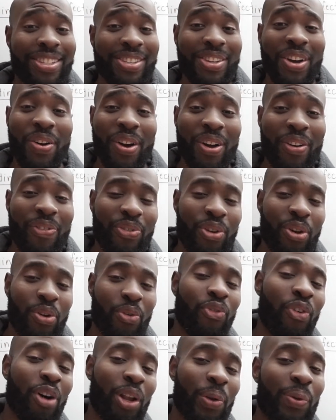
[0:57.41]
So if
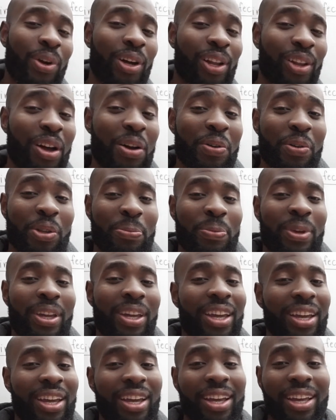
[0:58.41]
you're following along with me,